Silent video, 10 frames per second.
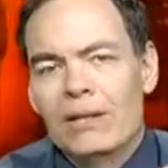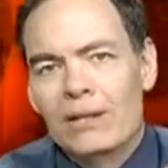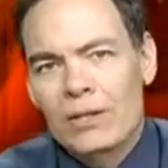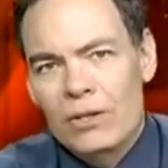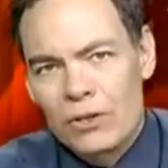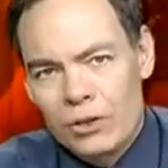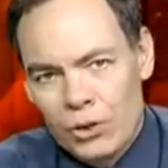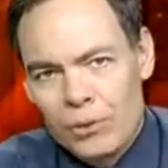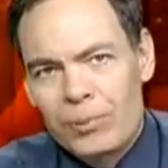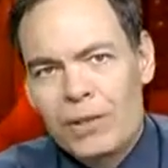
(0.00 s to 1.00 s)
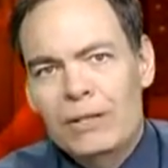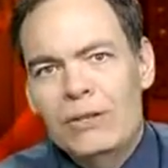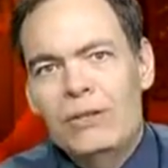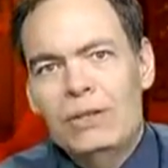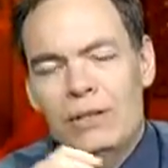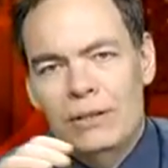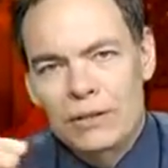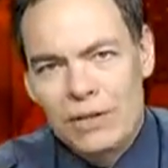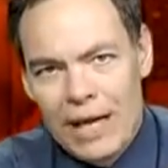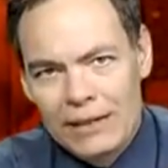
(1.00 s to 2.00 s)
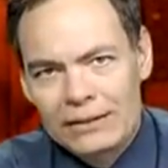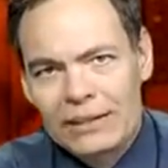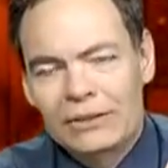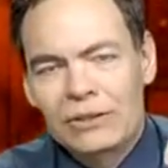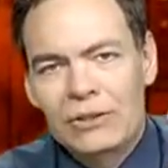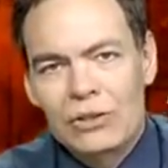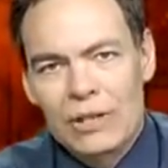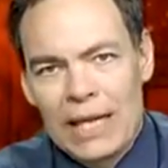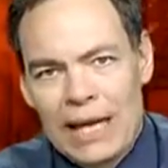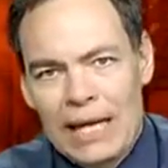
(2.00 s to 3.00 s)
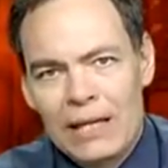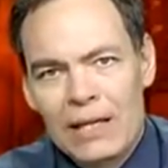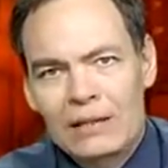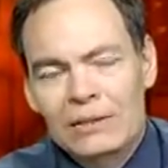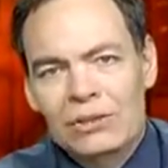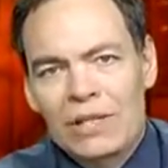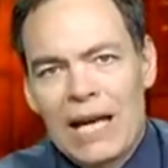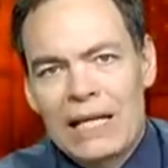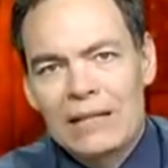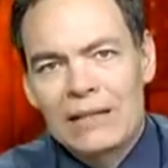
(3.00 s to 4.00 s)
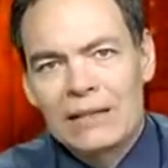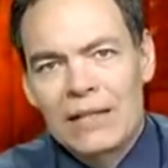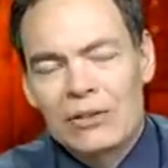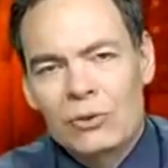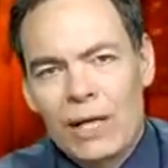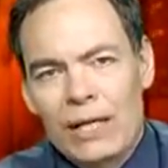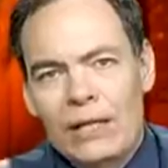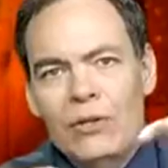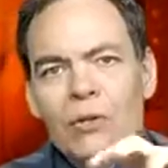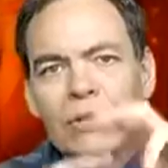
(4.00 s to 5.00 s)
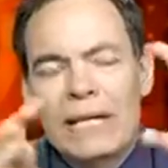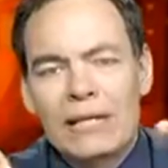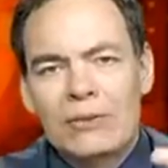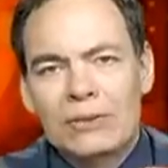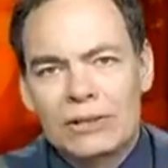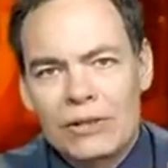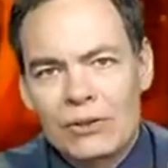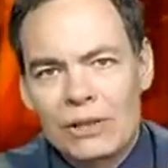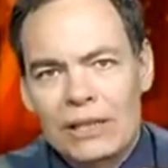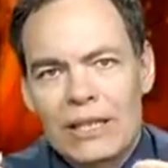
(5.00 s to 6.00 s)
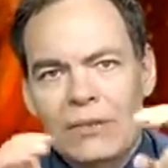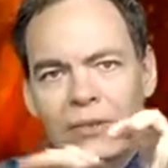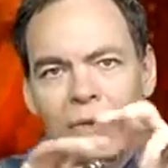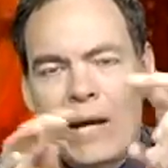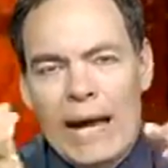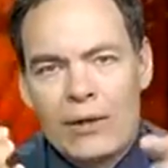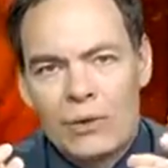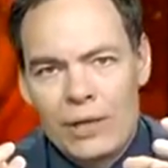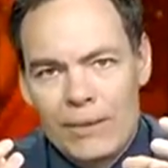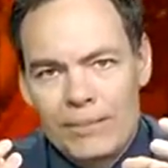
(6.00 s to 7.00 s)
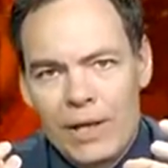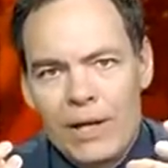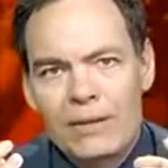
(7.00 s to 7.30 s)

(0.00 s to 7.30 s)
the European Union, the United States, and the UK deciding that they create a new lending facility, give it a new acronym,